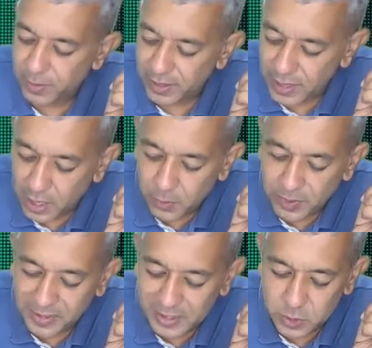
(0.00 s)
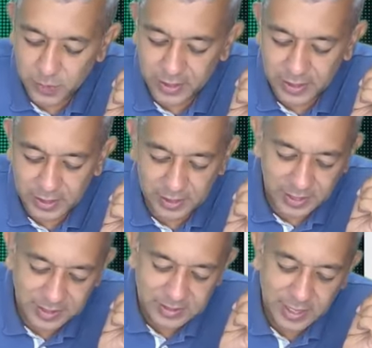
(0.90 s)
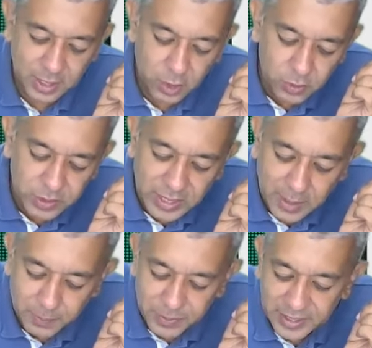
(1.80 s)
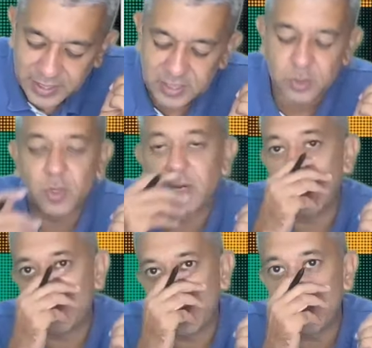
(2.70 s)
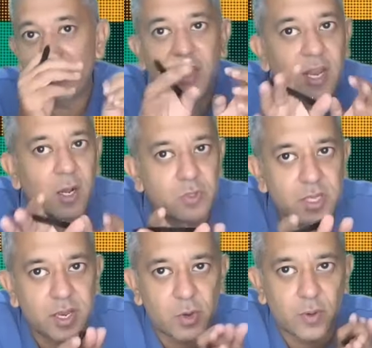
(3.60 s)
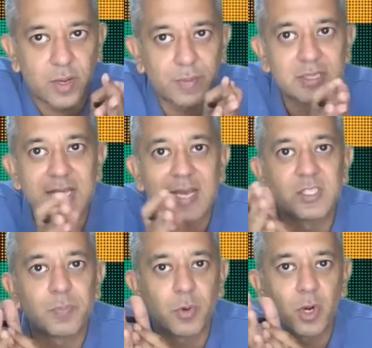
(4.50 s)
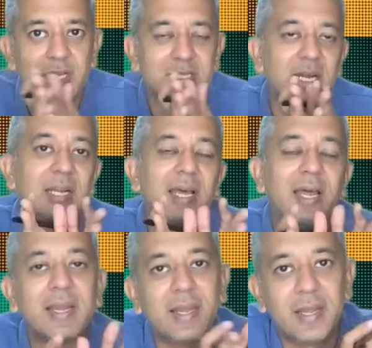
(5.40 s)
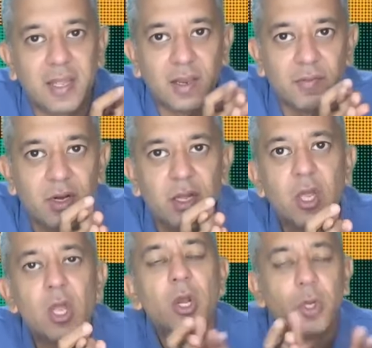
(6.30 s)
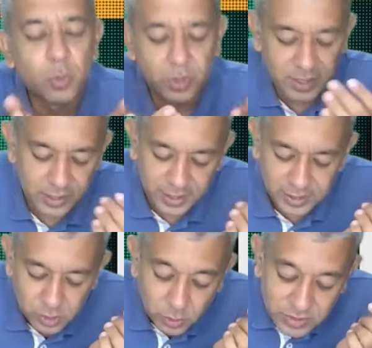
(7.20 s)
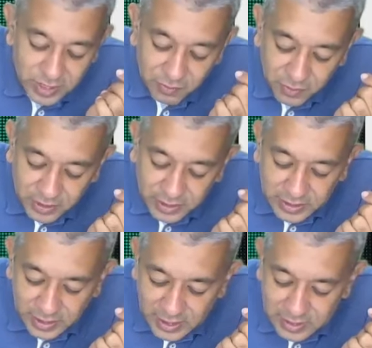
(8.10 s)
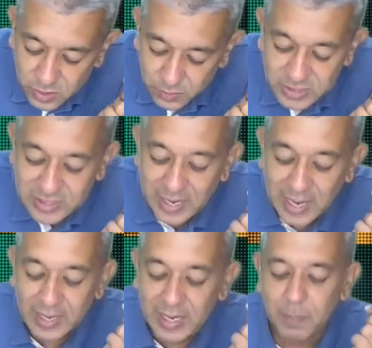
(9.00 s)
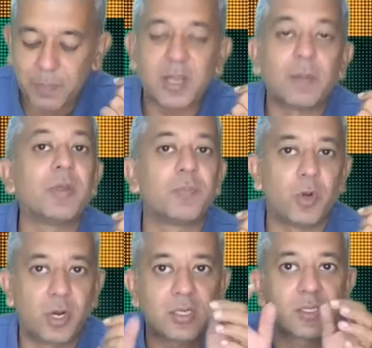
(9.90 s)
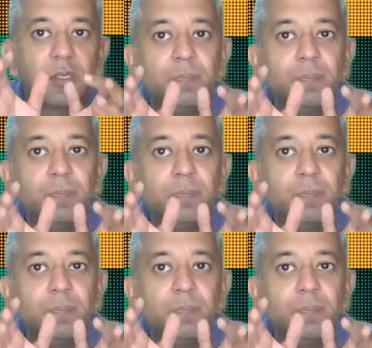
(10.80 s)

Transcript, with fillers: Now in this particular case, like, you know, the company does not have any warehousing requirements, as the products are directly delivered to the retail stores, and further the customers directly pick up the products